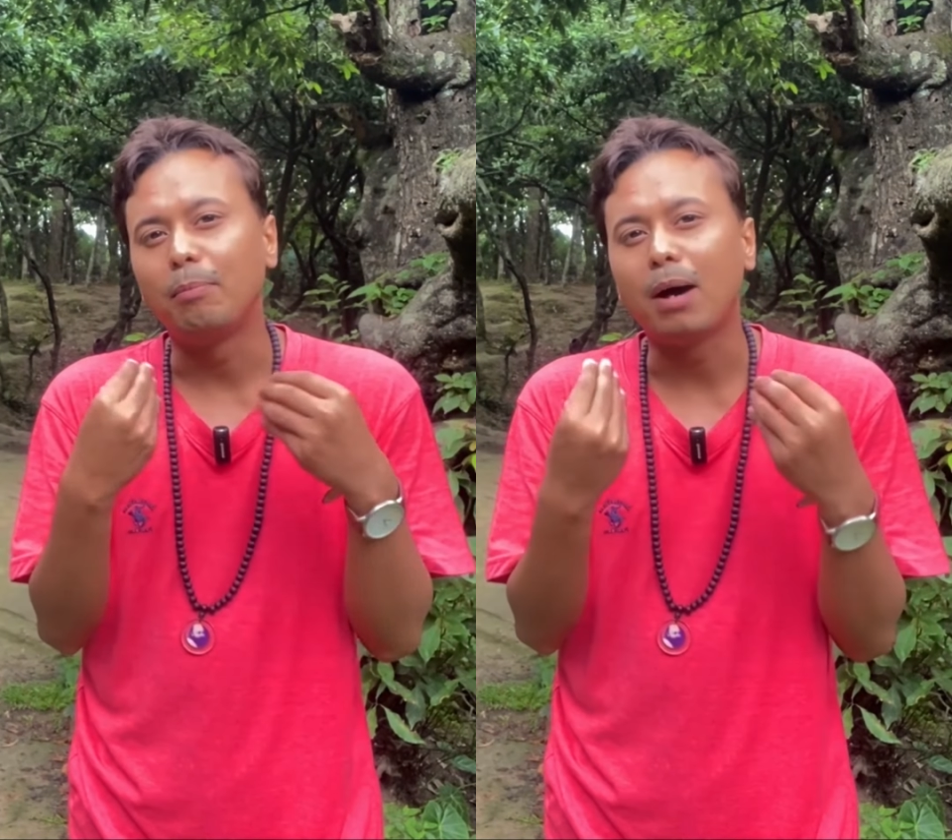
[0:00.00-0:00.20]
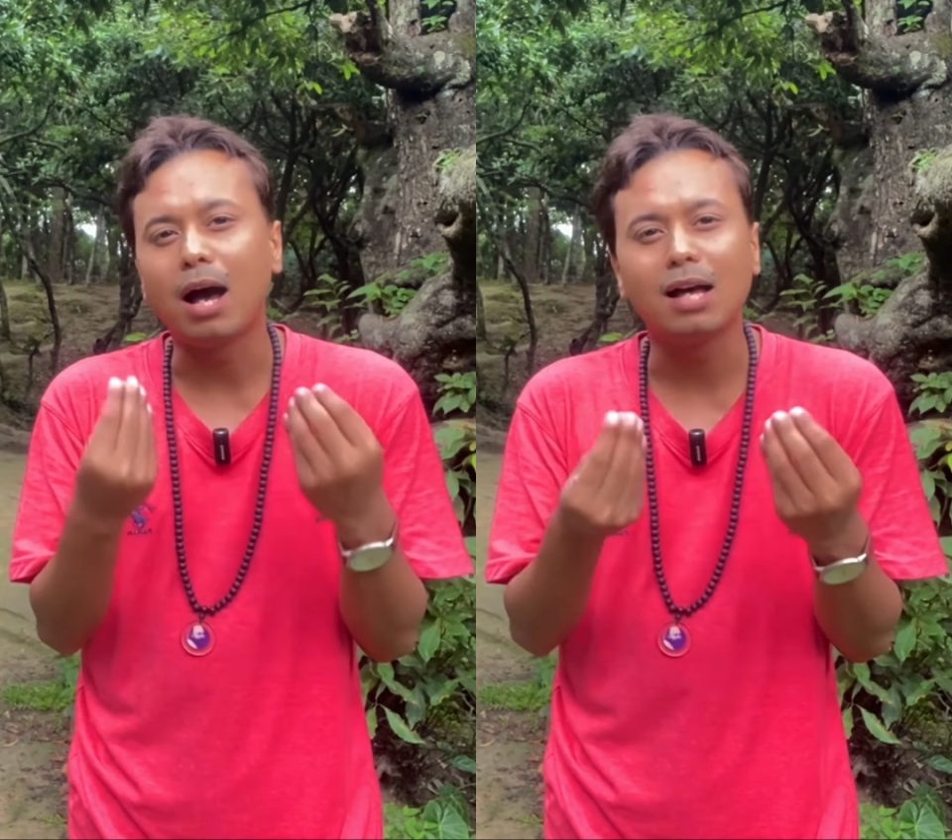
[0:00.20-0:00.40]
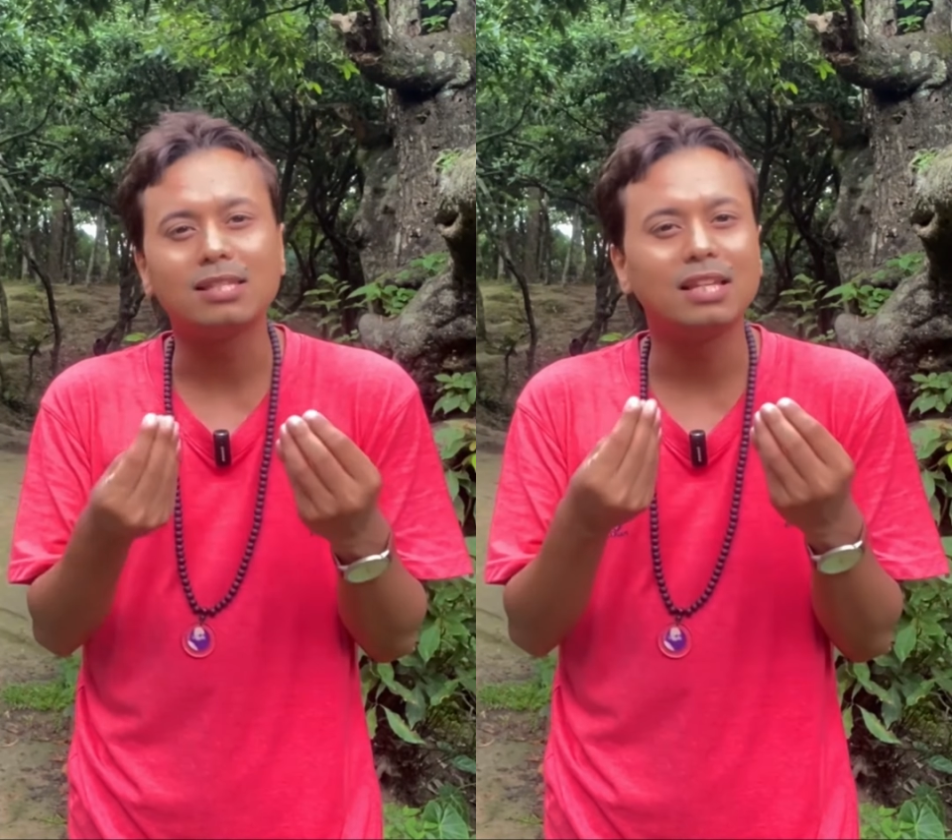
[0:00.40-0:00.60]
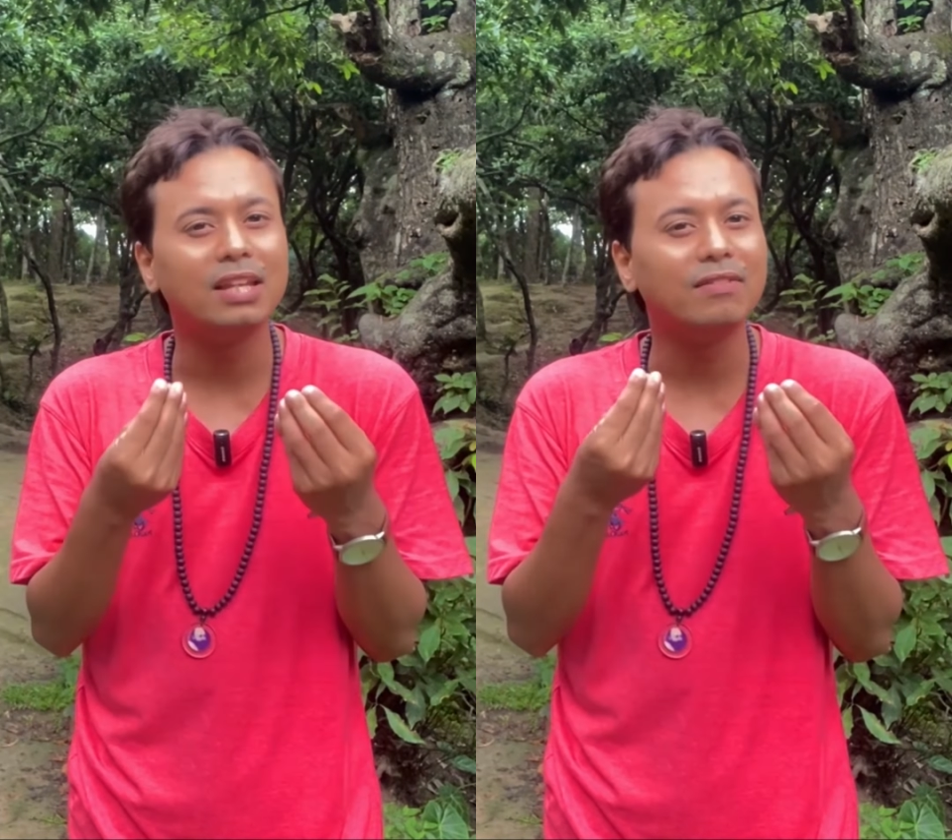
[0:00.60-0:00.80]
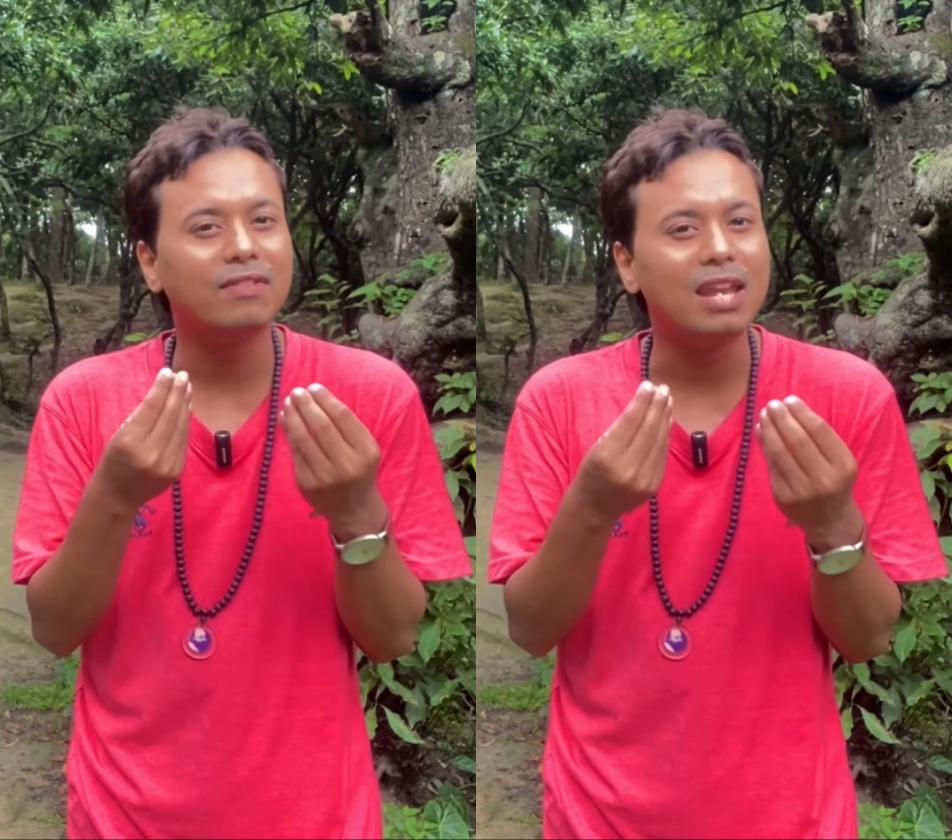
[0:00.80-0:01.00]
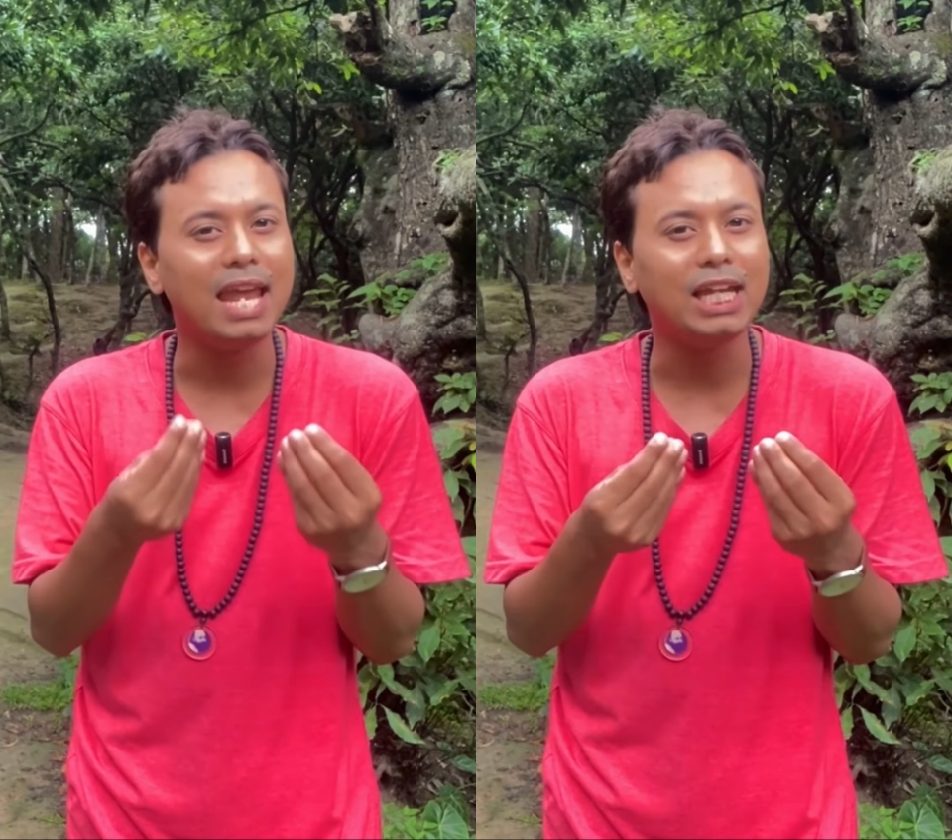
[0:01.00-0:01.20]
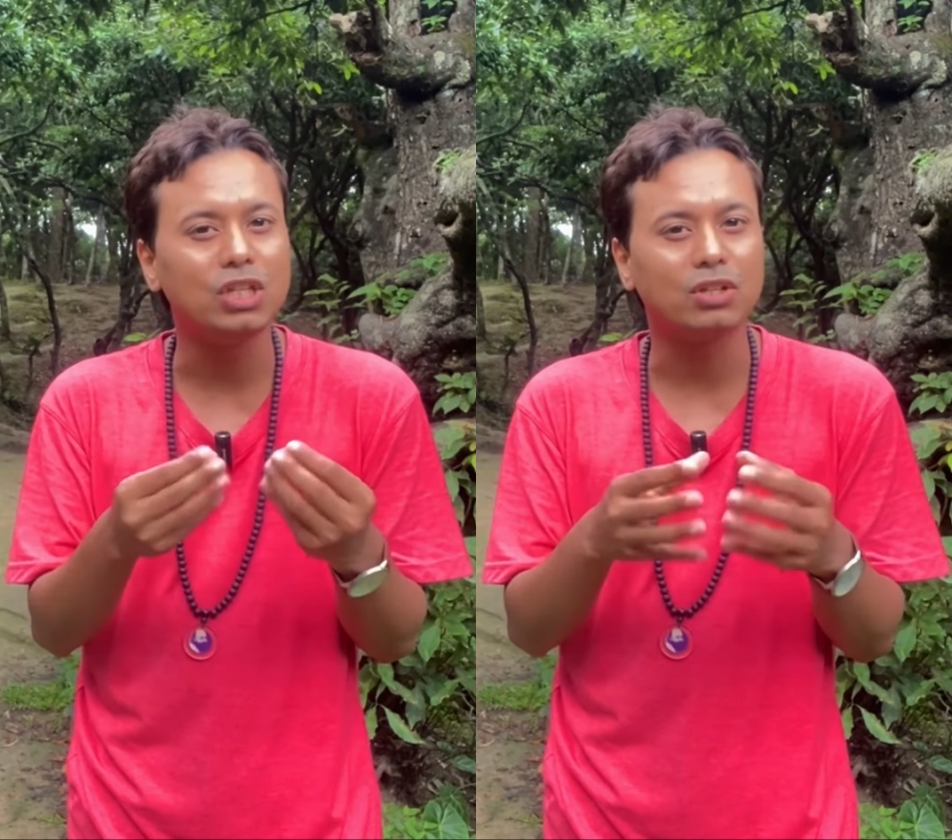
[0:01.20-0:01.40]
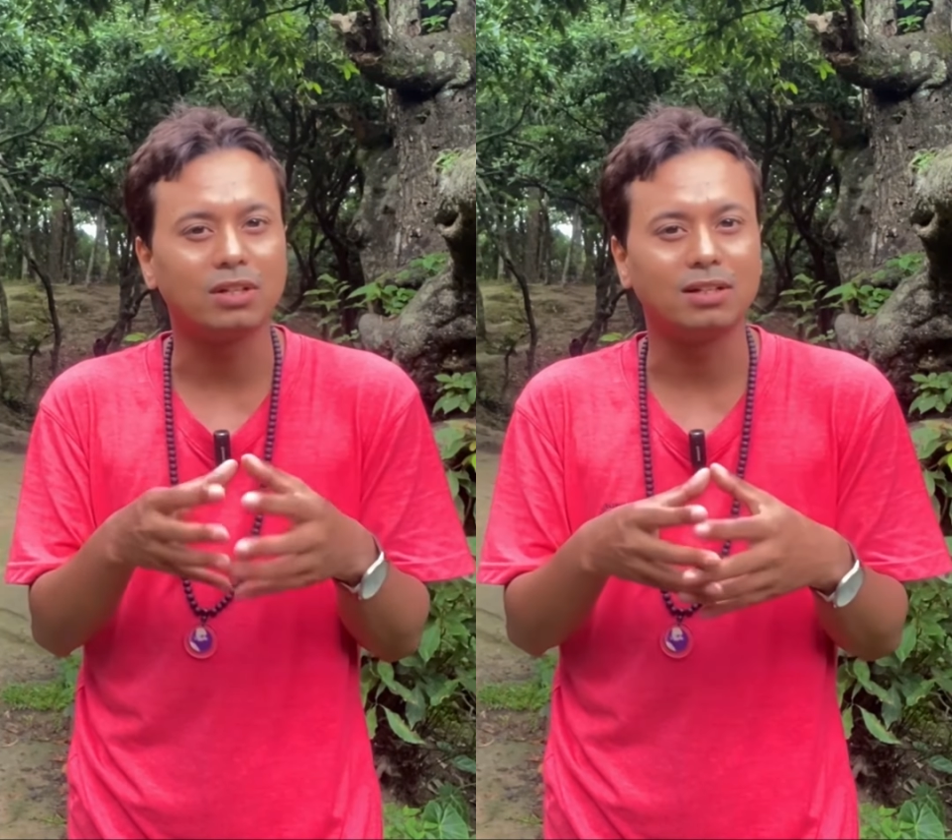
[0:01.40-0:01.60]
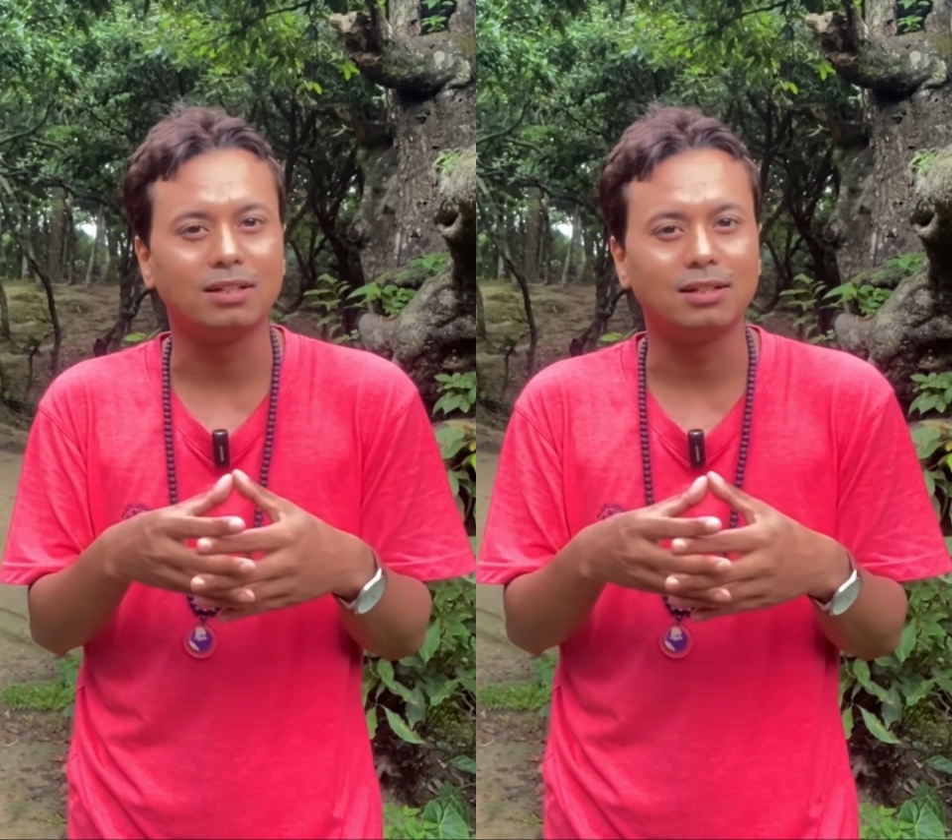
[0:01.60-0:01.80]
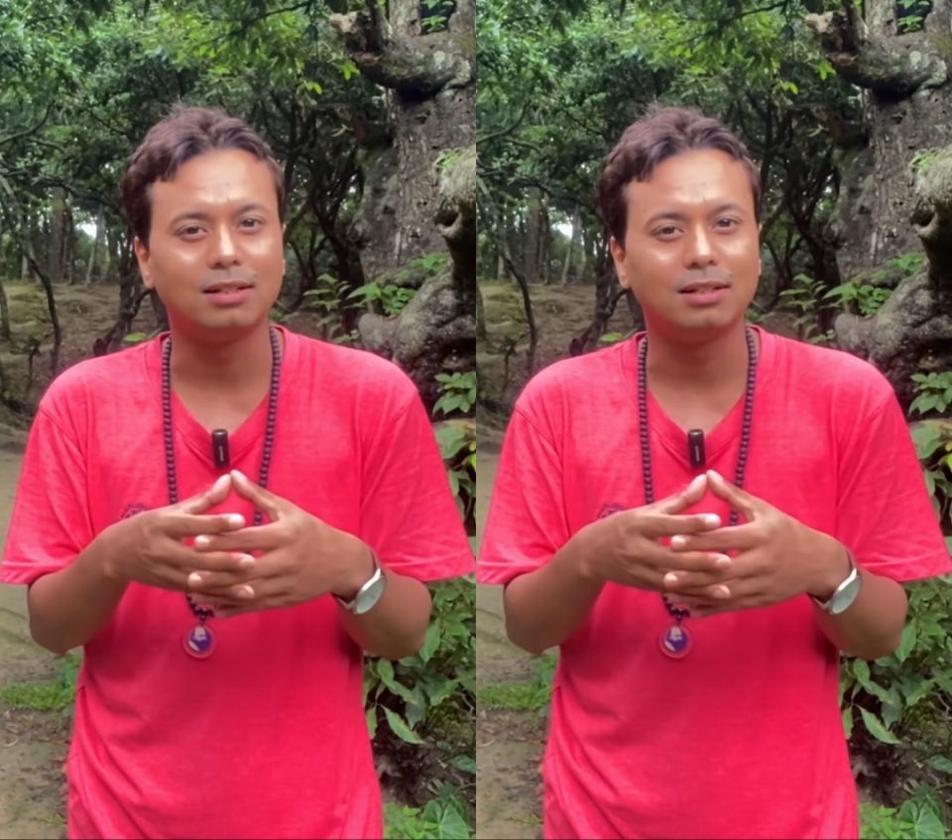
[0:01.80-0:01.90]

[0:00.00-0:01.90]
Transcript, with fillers: positive nature